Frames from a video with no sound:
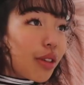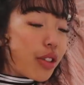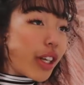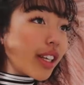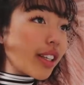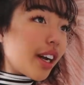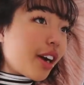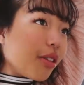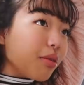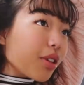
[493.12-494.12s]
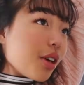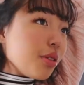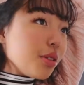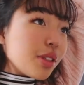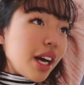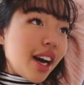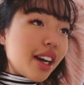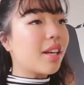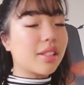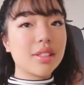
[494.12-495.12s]
wanna go check that out, go do
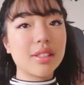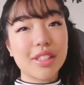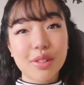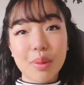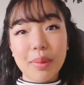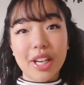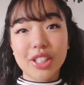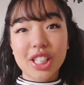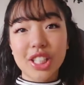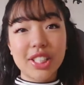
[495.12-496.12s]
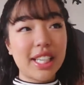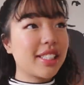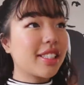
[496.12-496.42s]
that. That's what my hair is gonna look like